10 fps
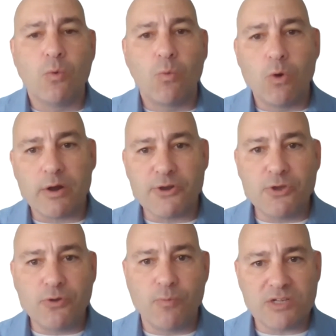what are
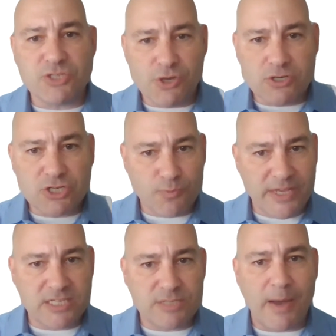you what's your
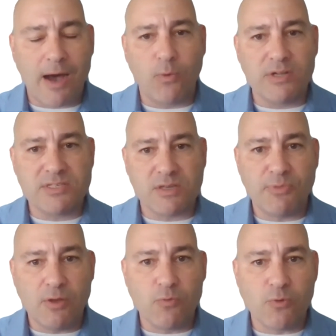sweet spot what's
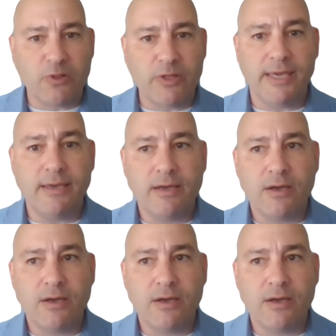something really